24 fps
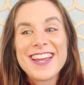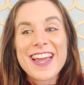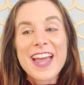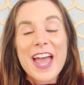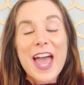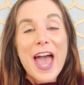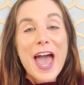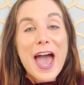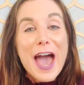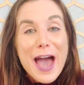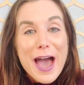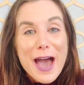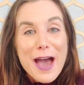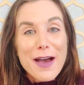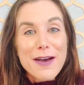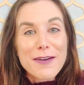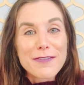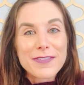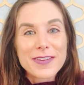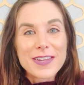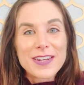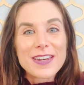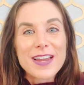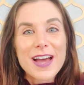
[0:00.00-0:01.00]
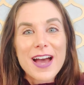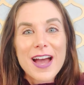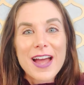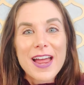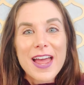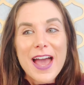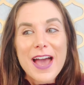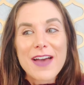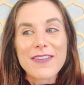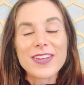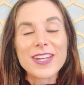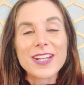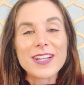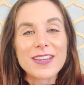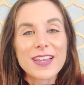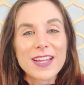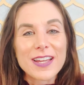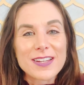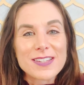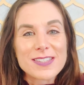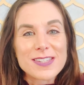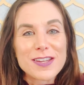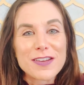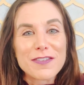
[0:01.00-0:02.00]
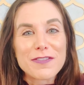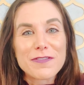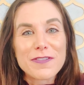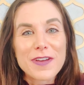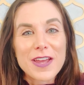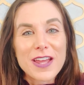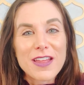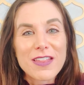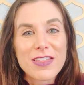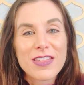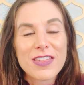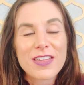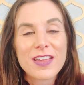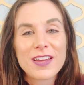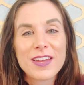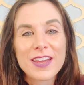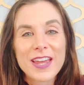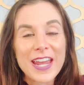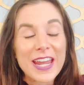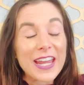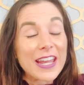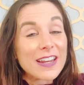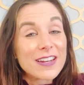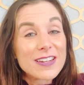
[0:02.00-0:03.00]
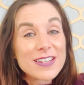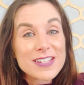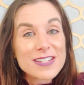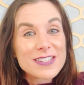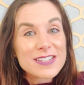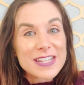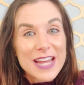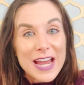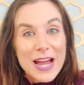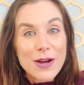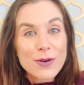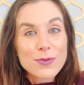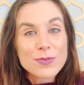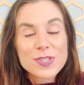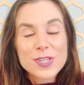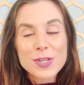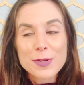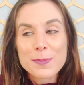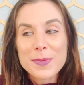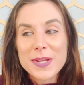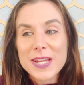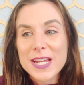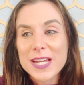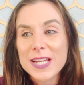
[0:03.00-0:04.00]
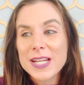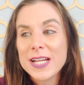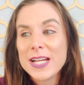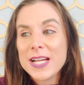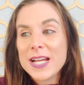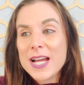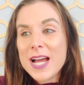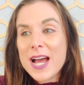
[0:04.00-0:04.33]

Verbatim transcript: have and not having a legacy of faith handed down to me.